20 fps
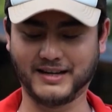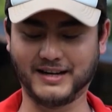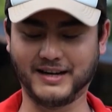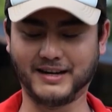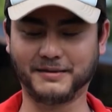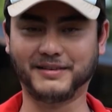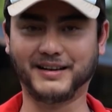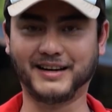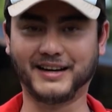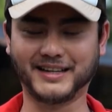
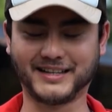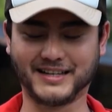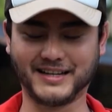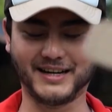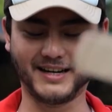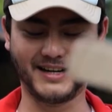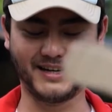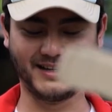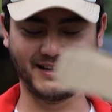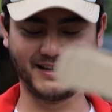Oh my
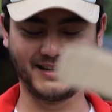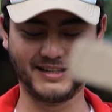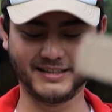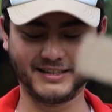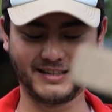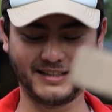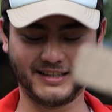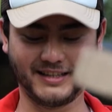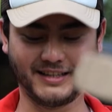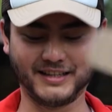
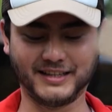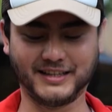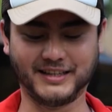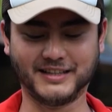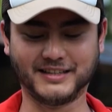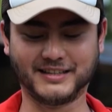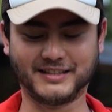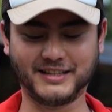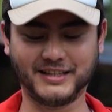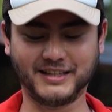god,
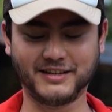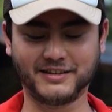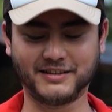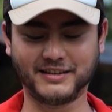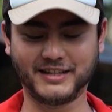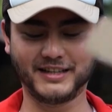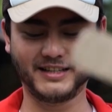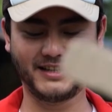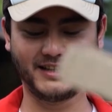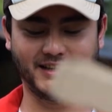is in
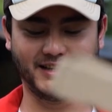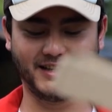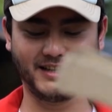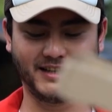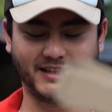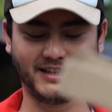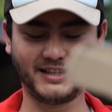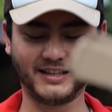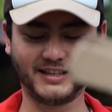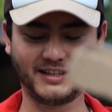
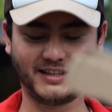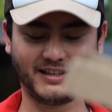already.